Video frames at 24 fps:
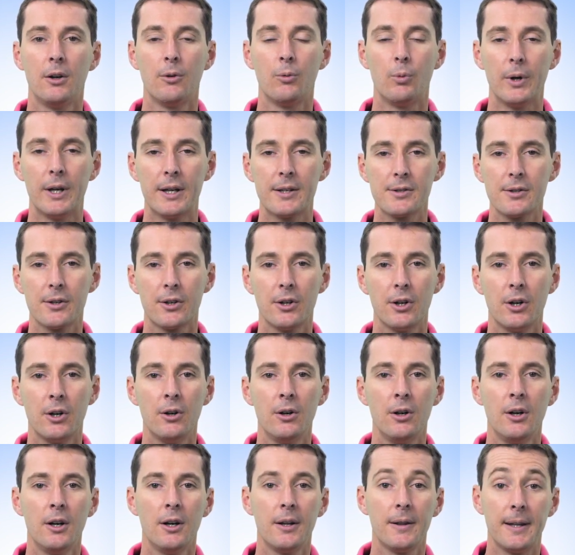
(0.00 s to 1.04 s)
weeks
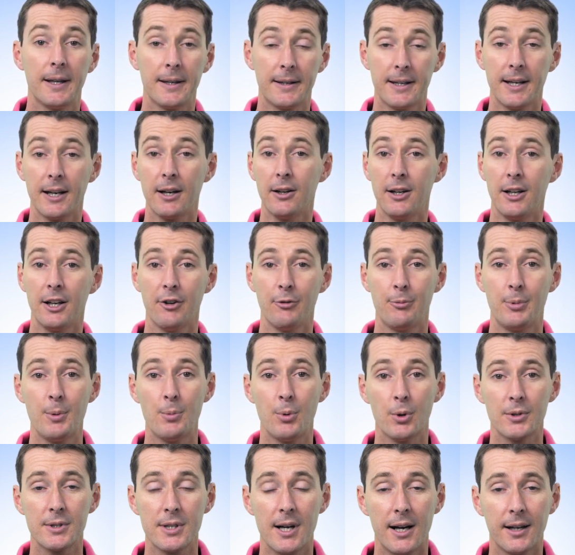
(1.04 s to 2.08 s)
ago that got a lot of
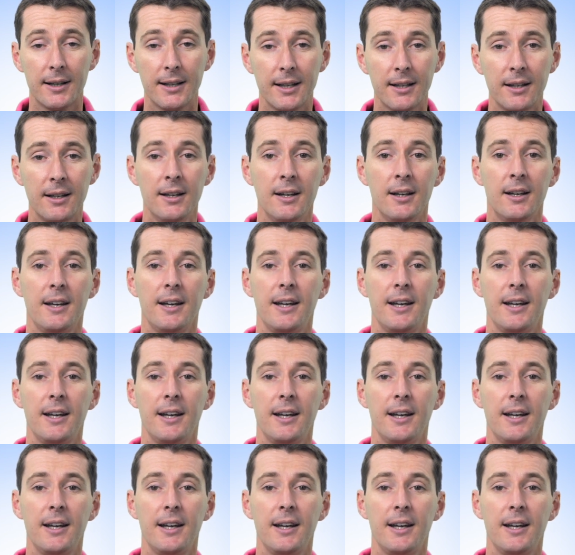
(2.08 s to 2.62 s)
people talking.